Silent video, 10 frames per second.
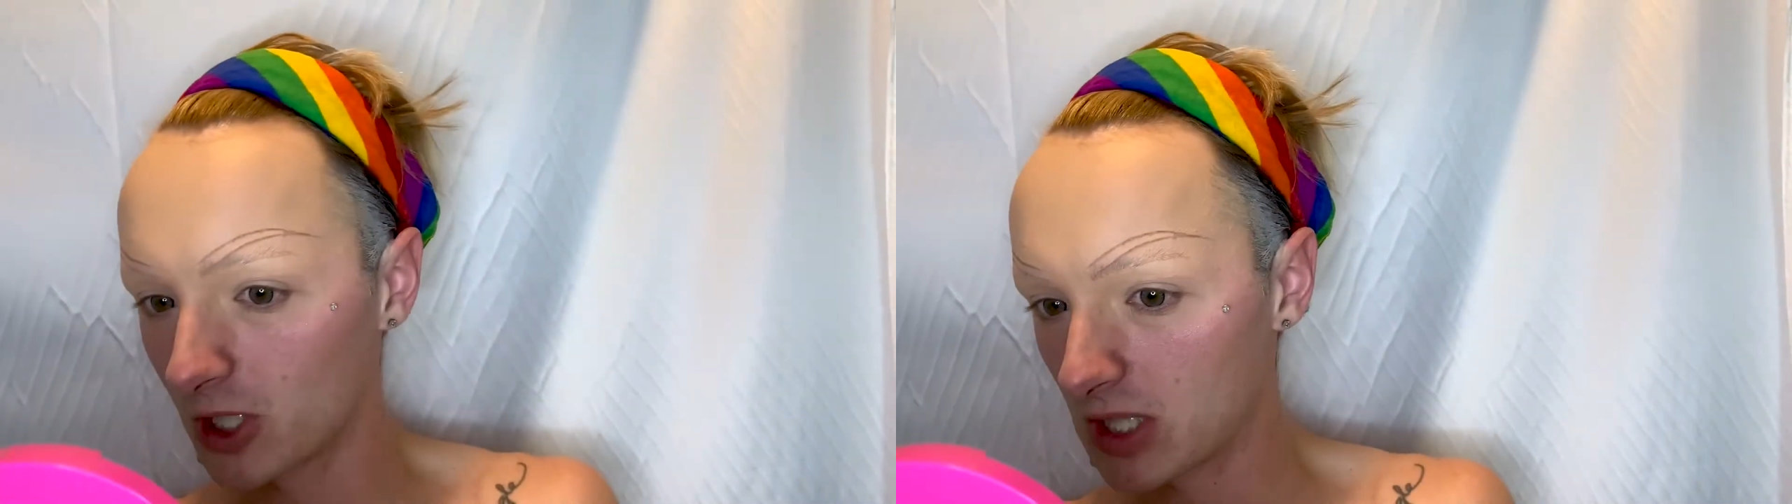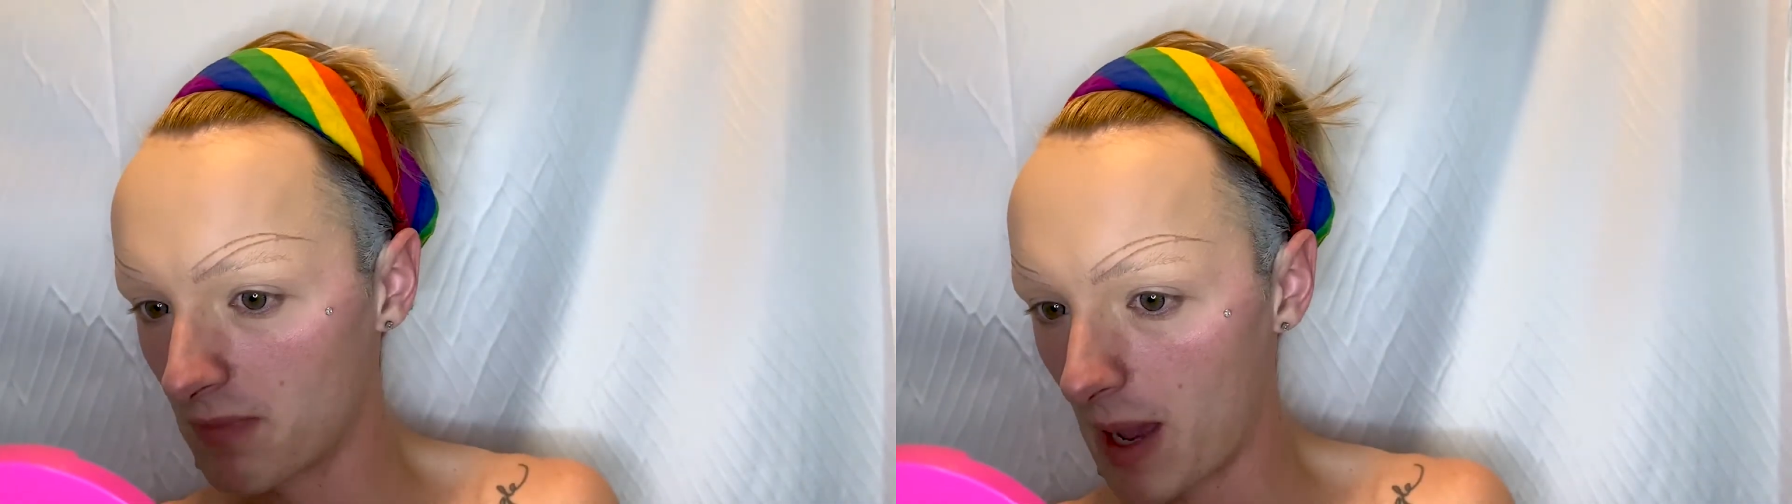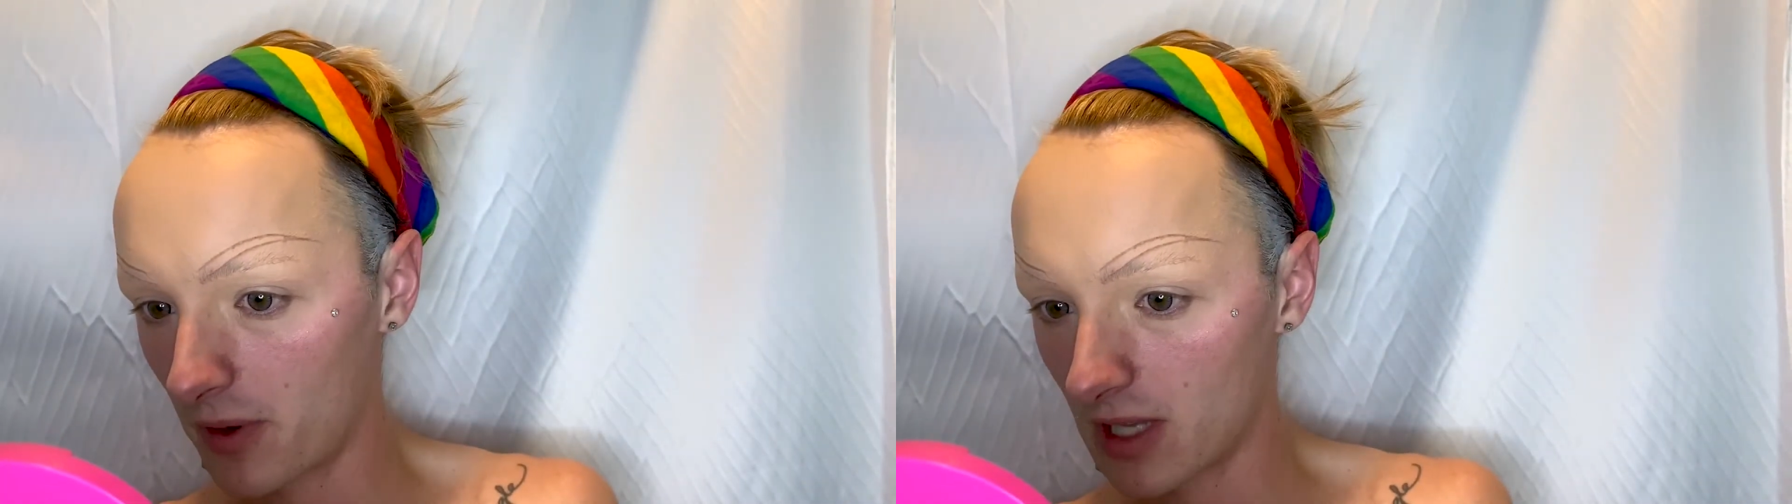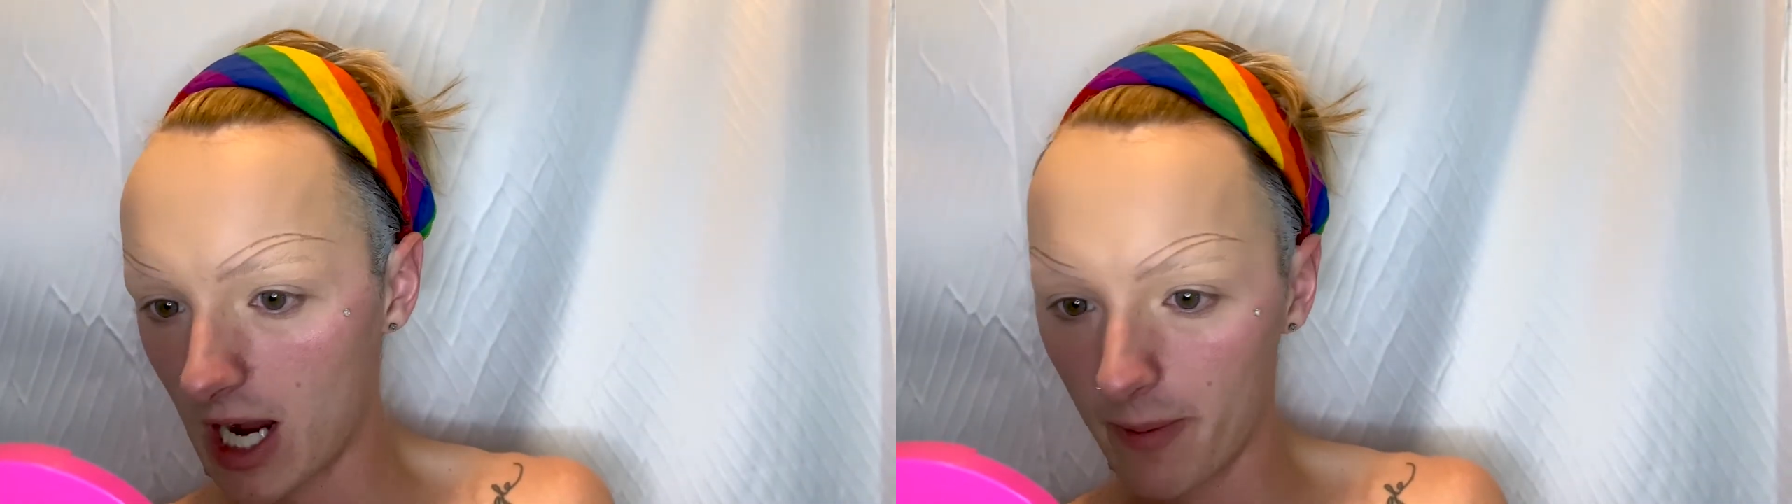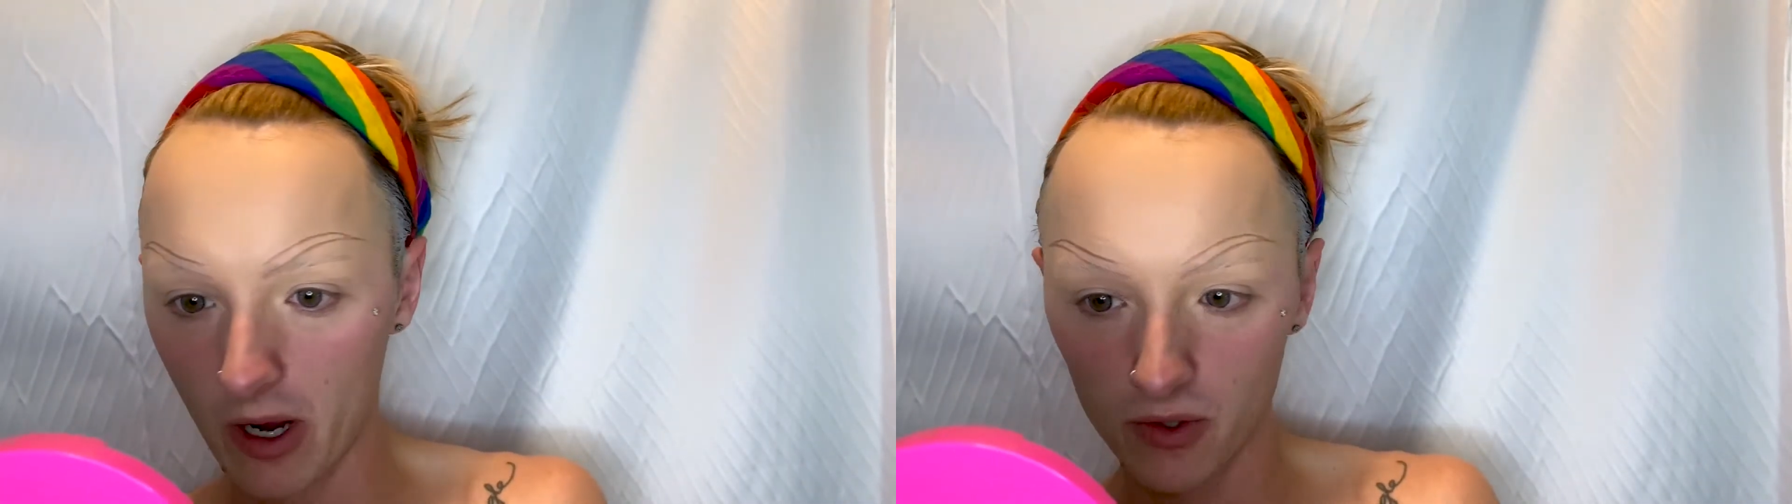just mapping the
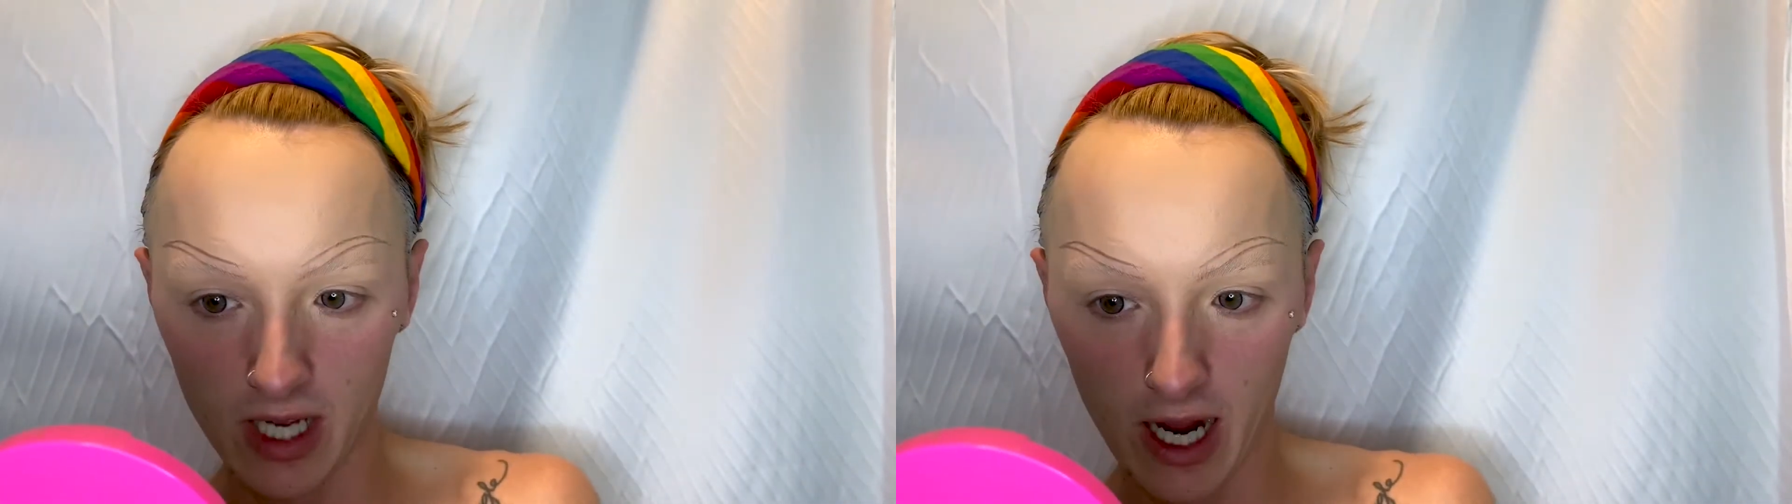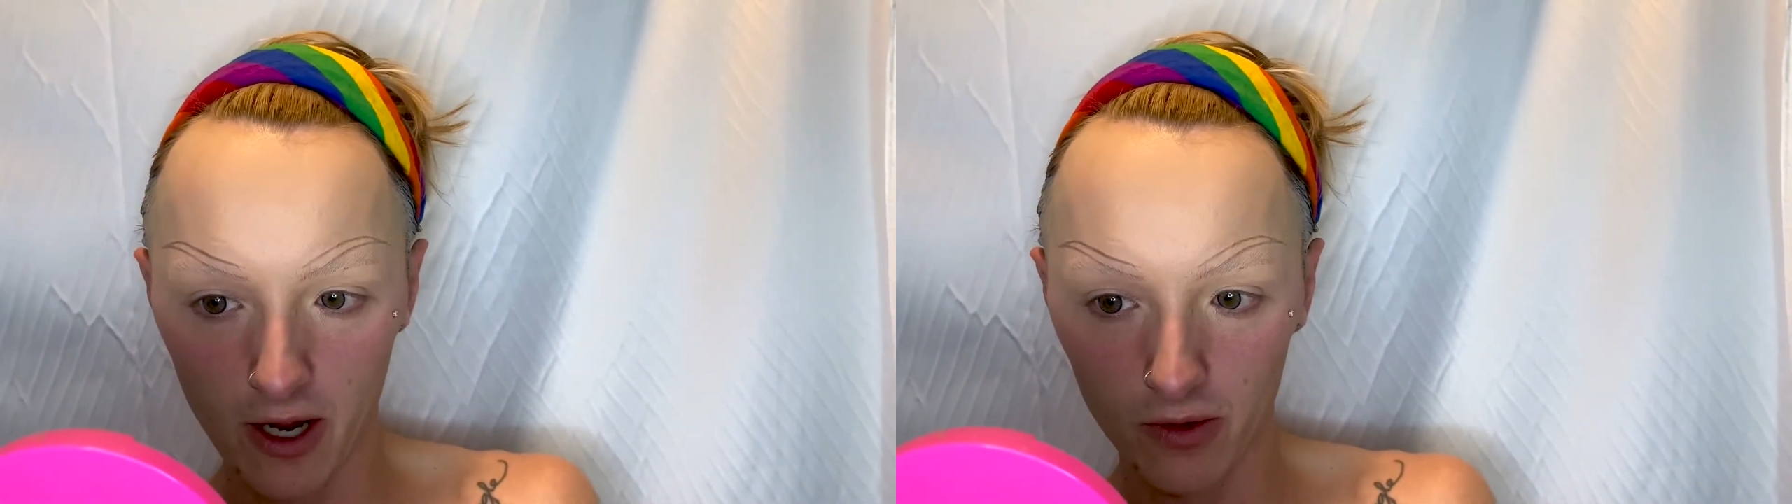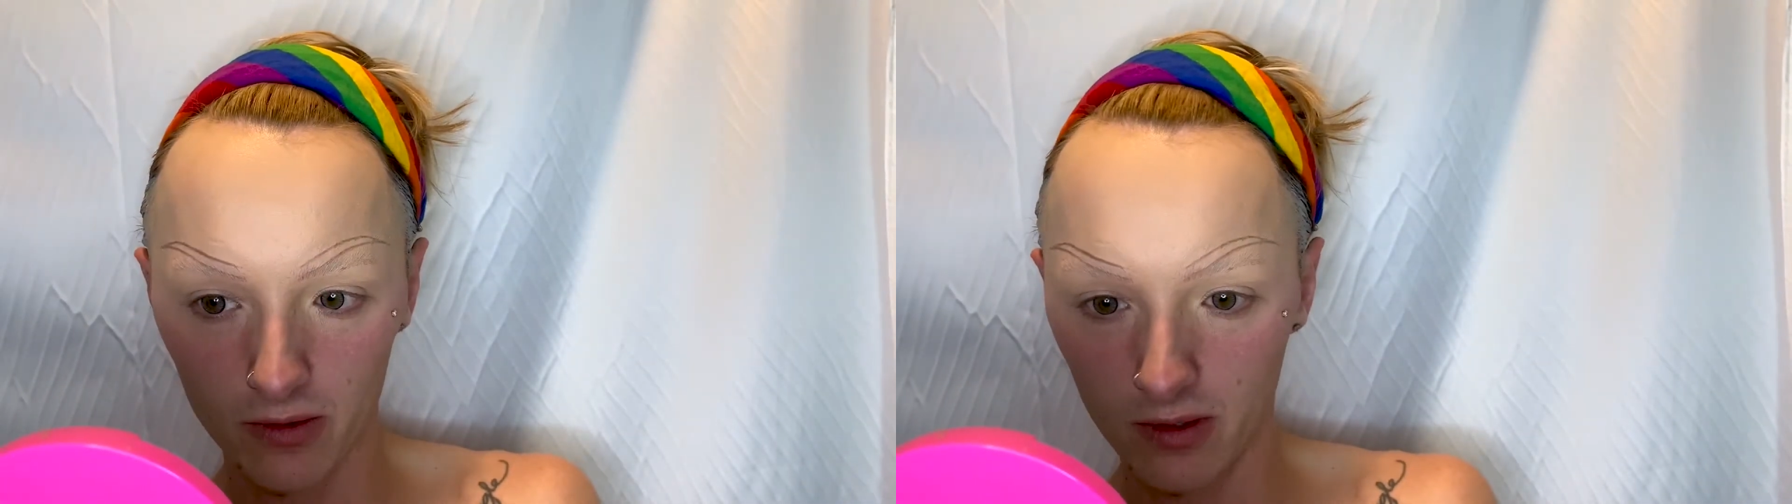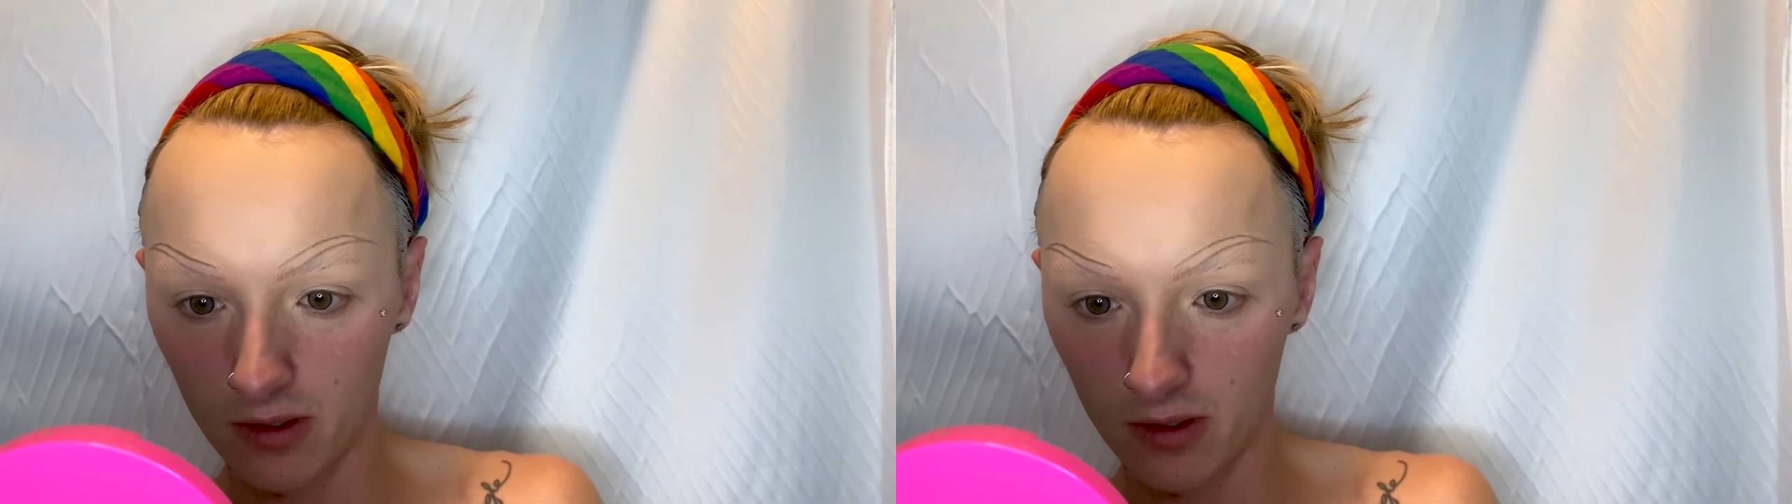eyebrows out,